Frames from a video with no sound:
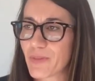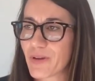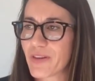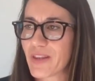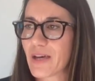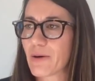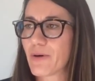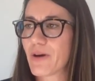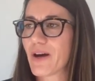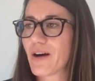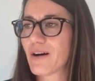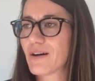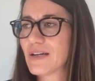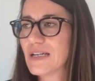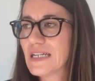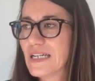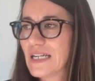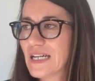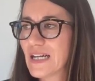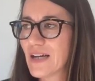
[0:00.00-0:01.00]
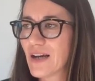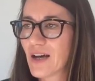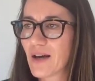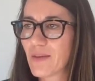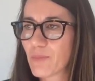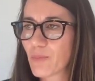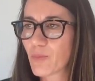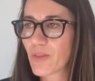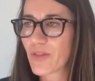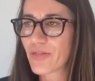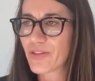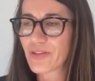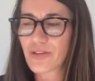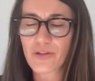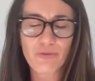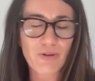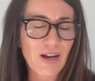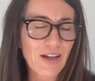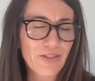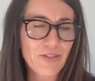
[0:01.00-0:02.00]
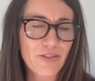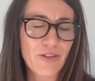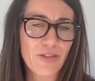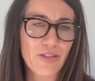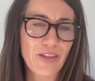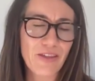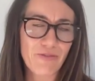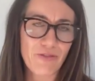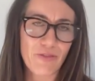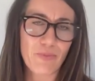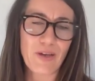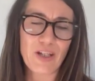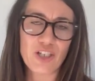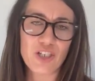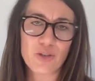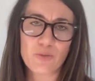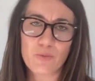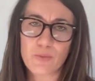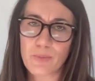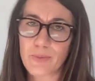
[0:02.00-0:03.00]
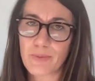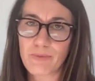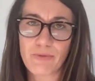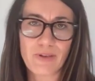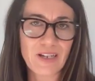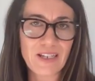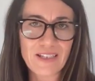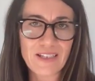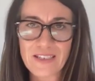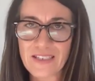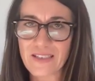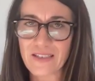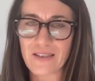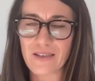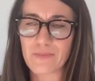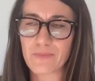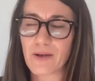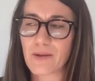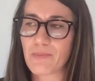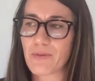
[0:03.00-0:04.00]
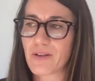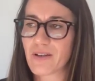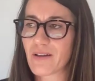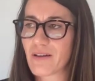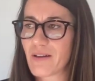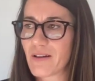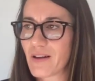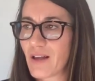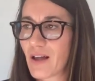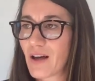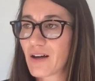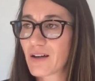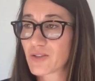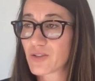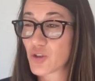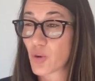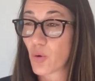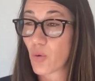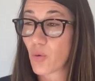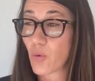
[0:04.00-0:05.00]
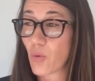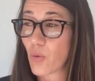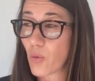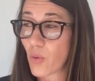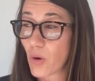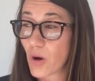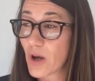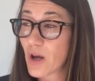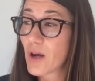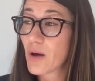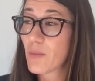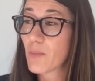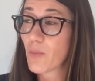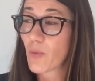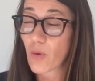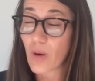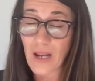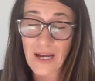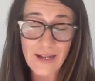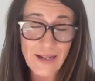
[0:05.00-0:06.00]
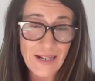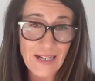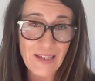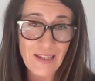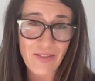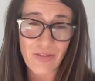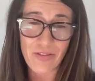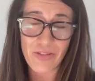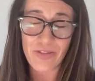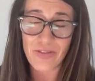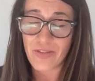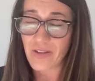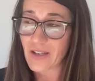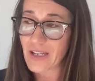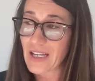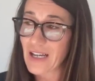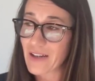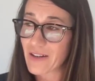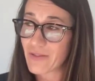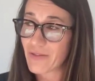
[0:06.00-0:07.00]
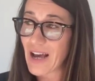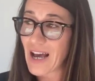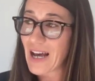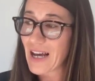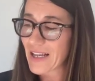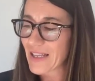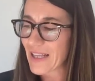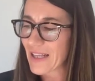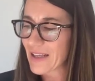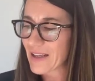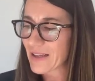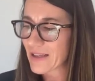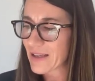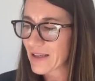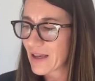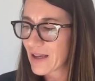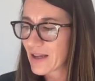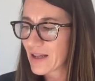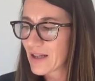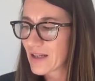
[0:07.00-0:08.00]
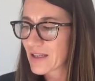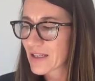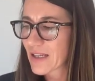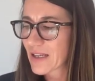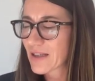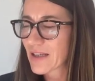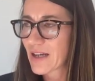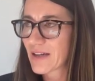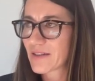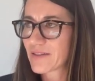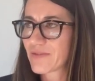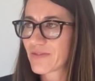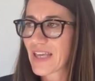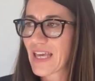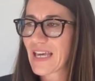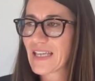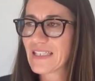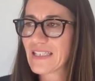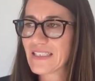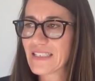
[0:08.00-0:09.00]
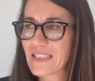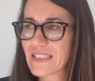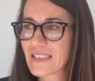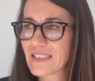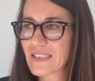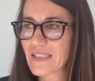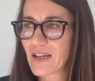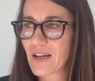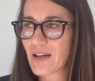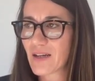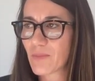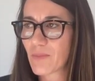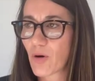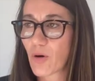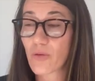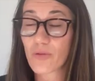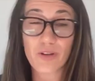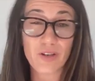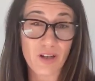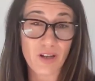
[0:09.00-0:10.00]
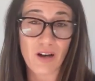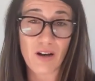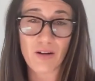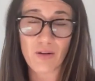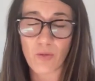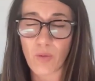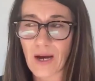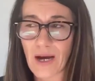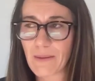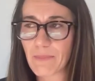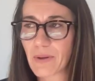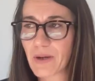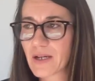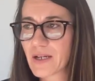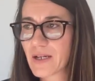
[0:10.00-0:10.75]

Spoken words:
But there we are, with the threat that the information will be released to the public at large, or more likely in the kind of hacking kind of cases on the dark web.